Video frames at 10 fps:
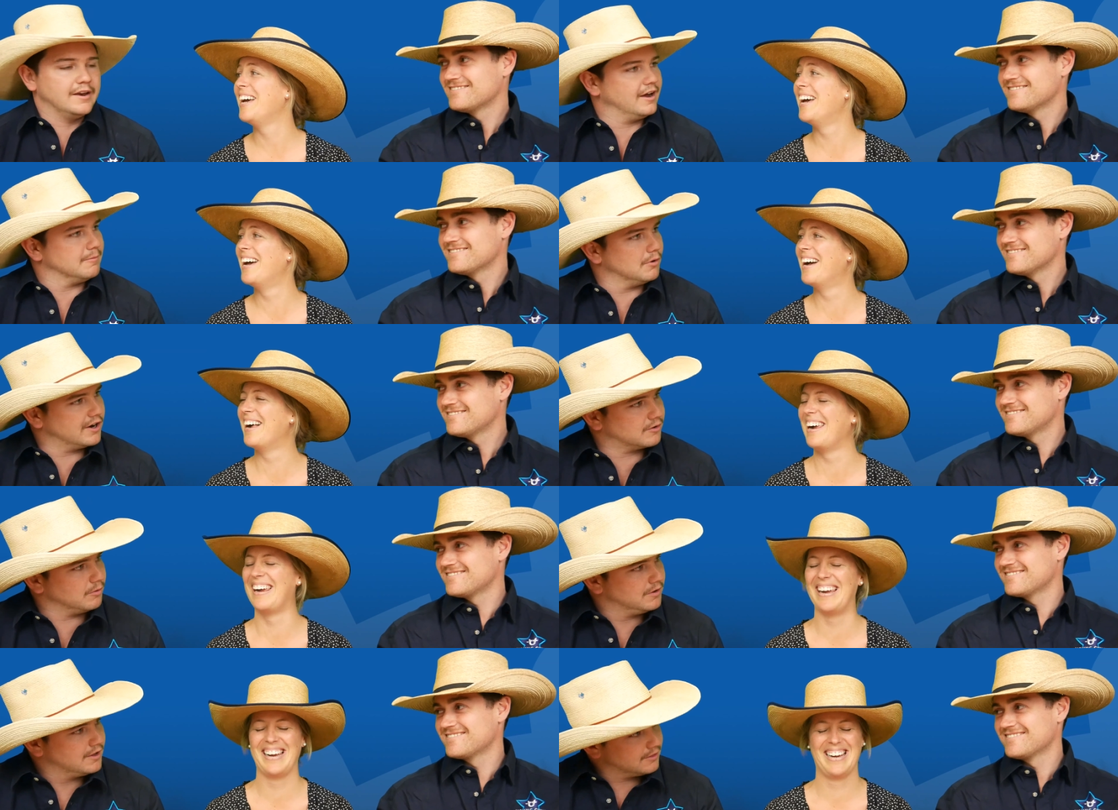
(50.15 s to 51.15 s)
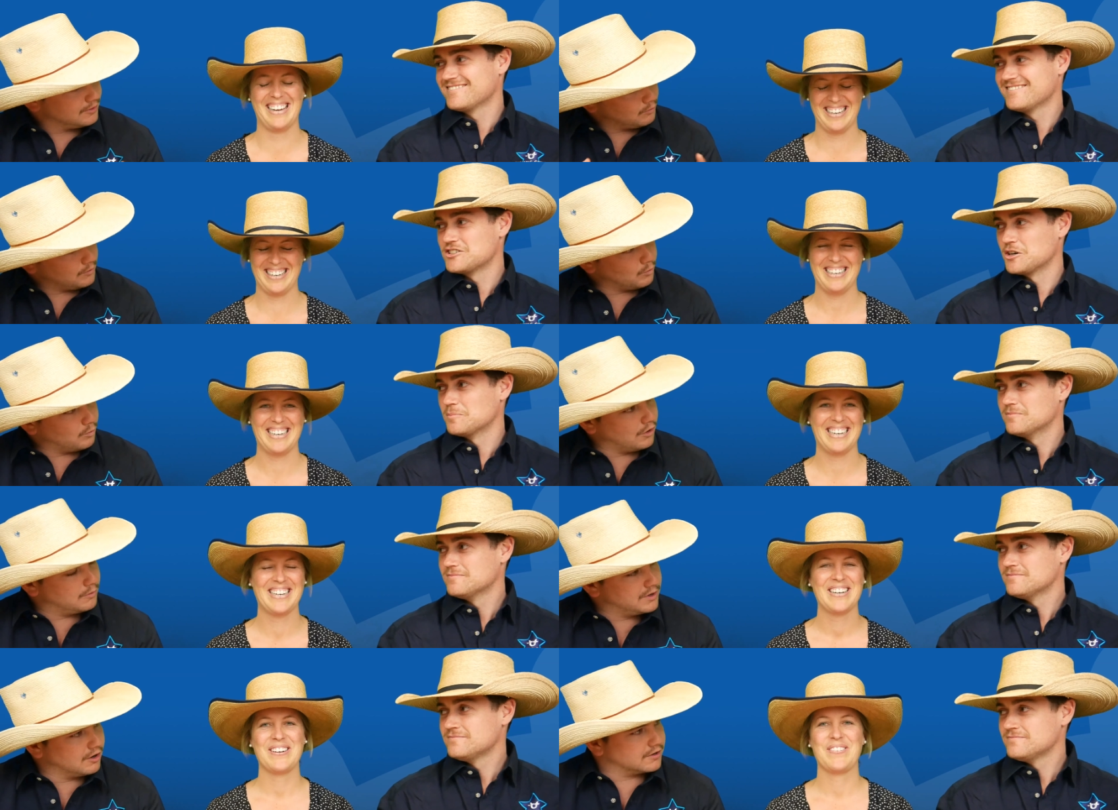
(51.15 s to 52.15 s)
Speaker 1: now, Michael. Tom. What
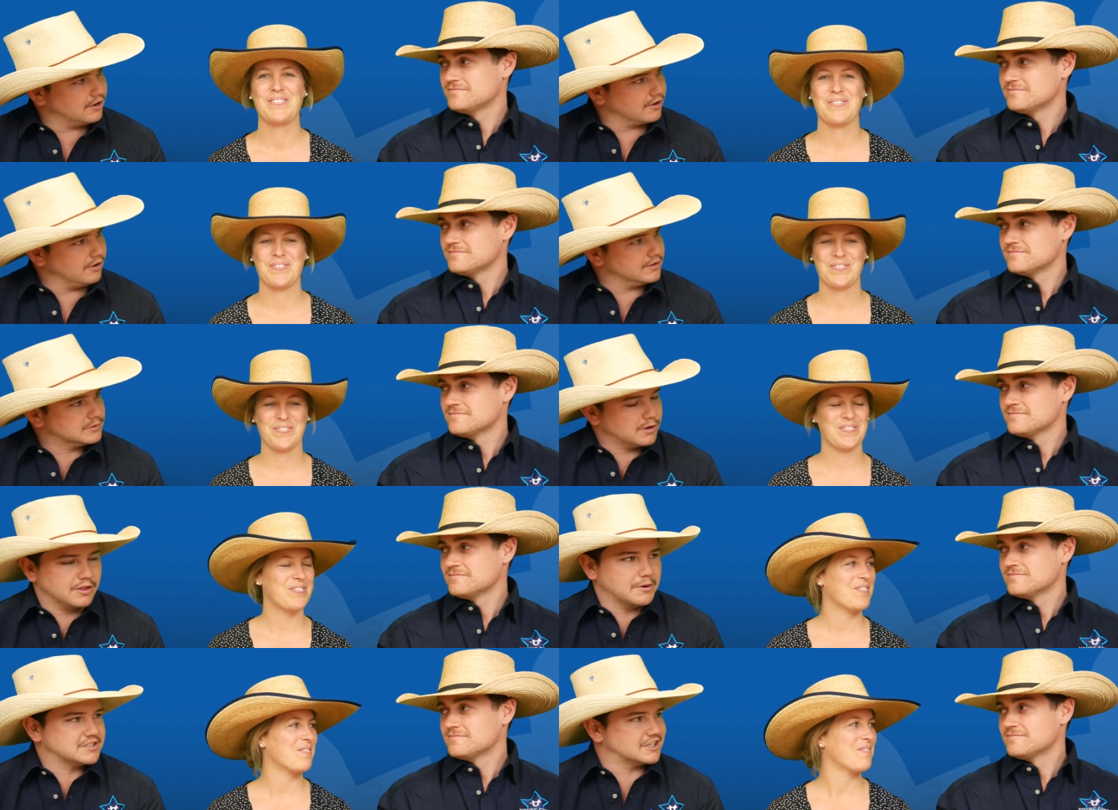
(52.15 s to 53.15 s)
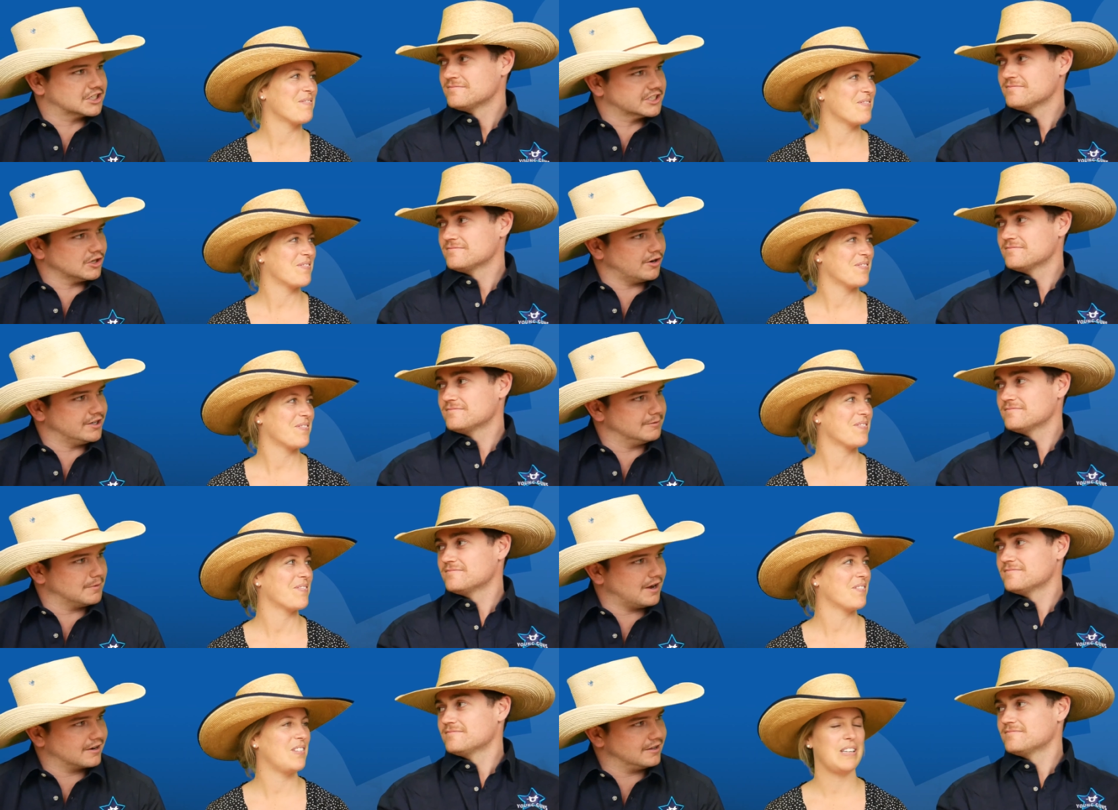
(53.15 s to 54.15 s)
have we got going on? There's one of the most exciting
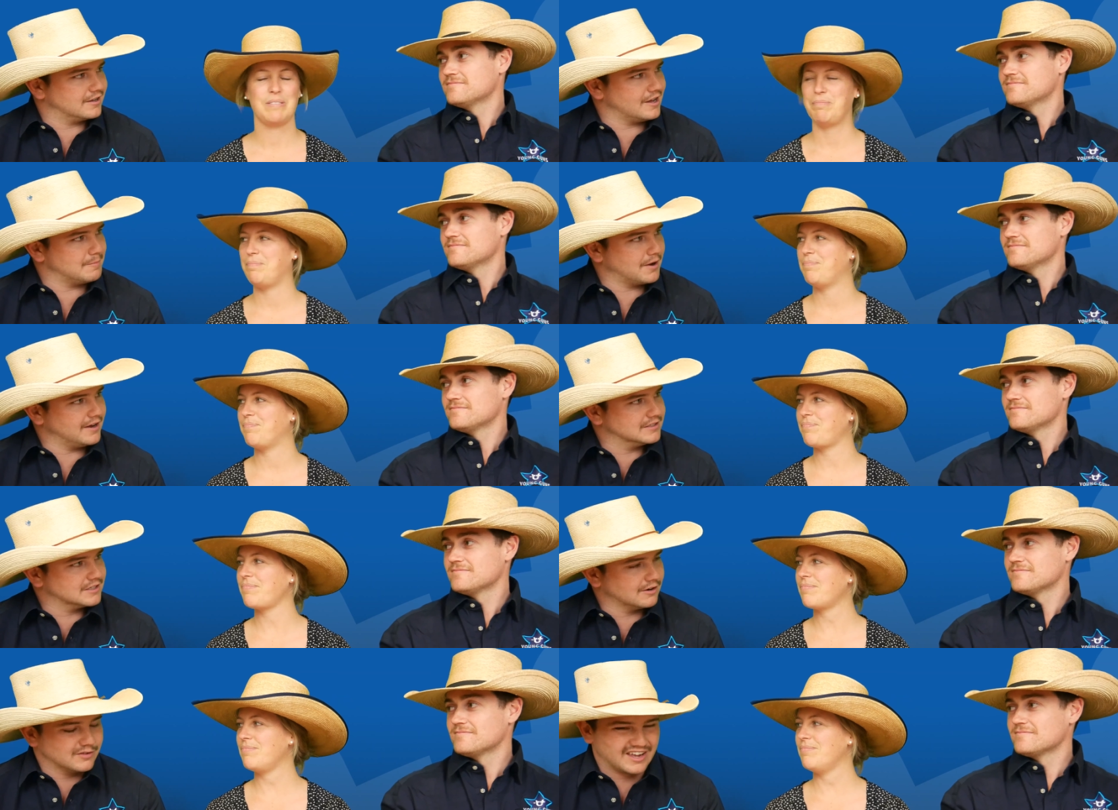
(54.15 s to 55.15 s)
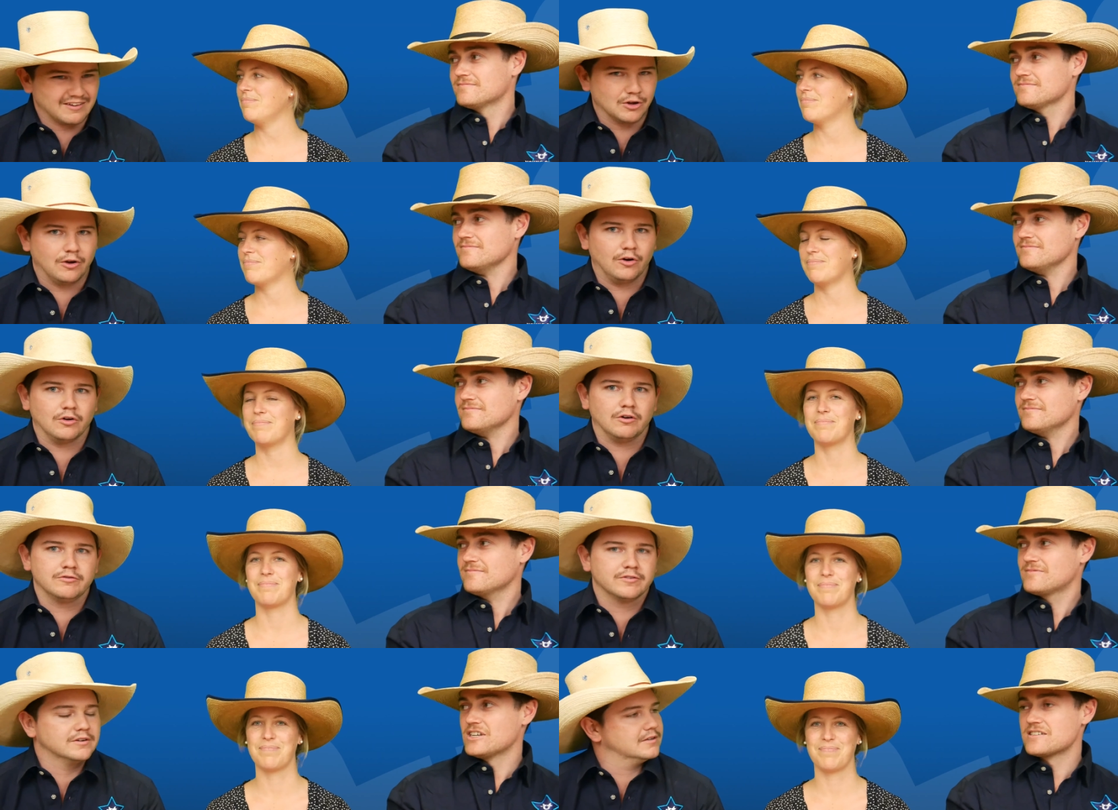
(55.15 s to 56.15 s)
marketing campaigns that I've ever heard
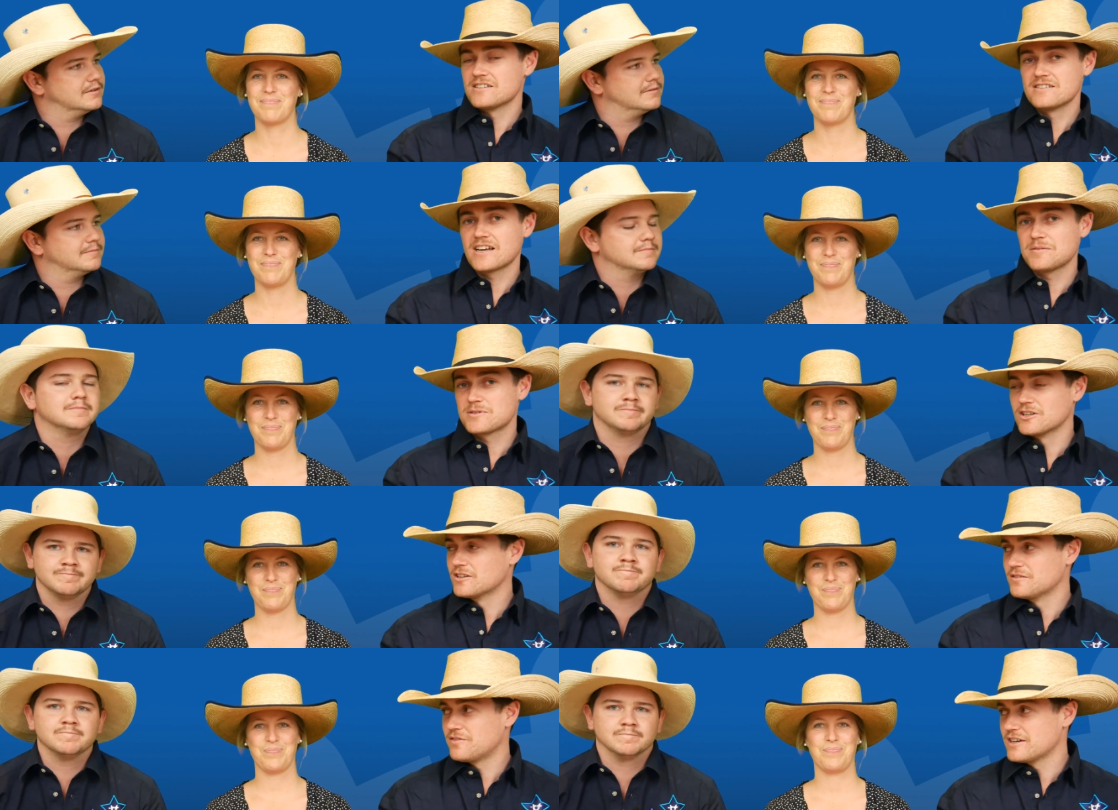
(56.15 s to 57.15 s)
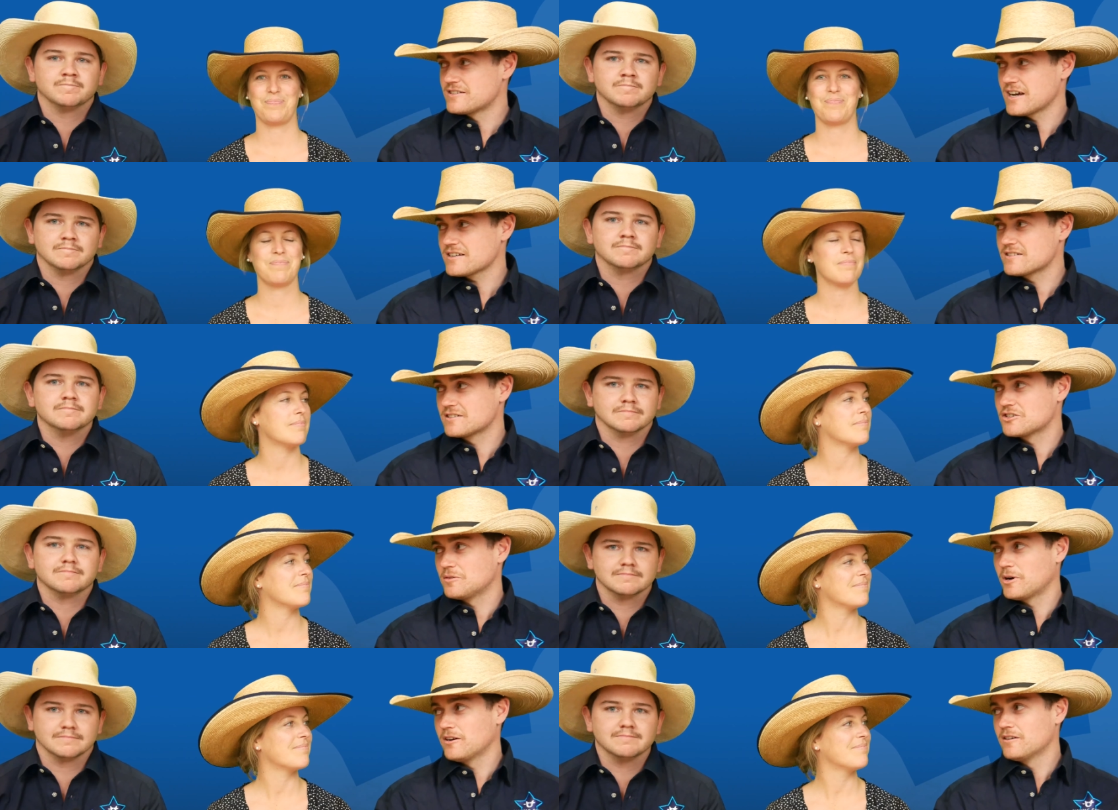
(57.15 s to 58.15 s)
of.
Speaker 2: This is absolutely fantastic,
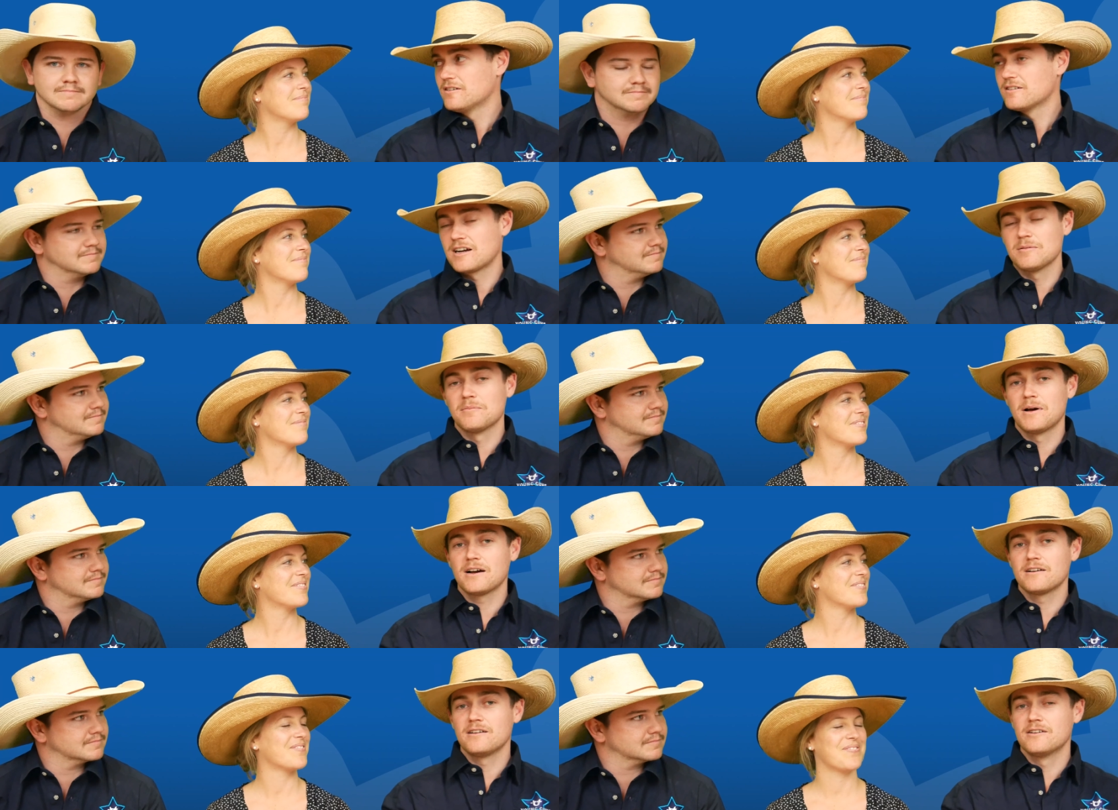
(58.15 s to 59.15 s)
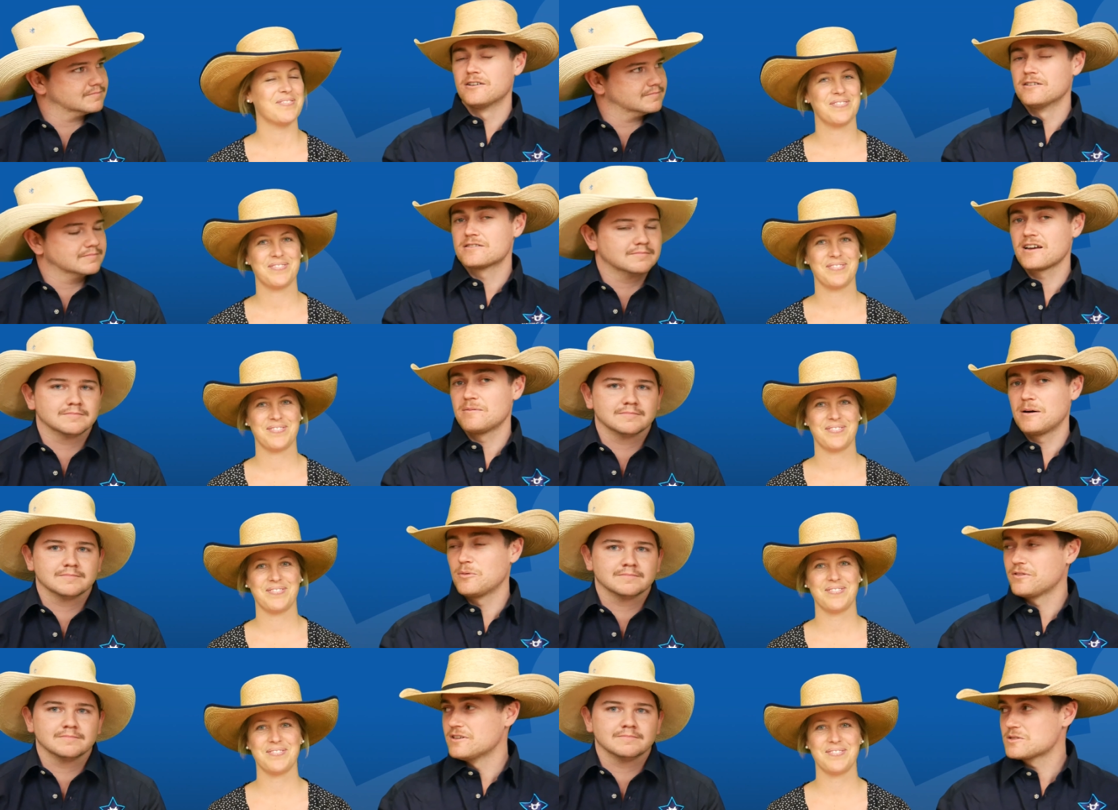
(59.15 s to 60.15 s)
Tomo. A couple of marketing gurus came up
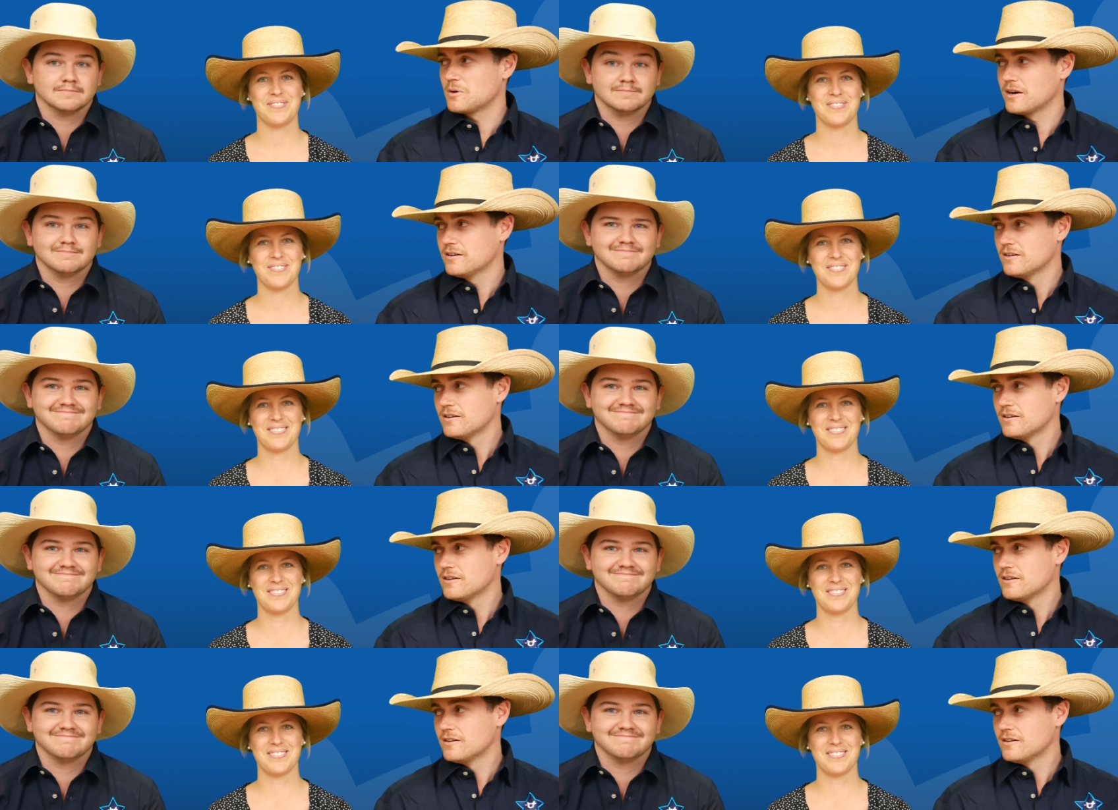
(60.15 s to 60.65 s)
with this one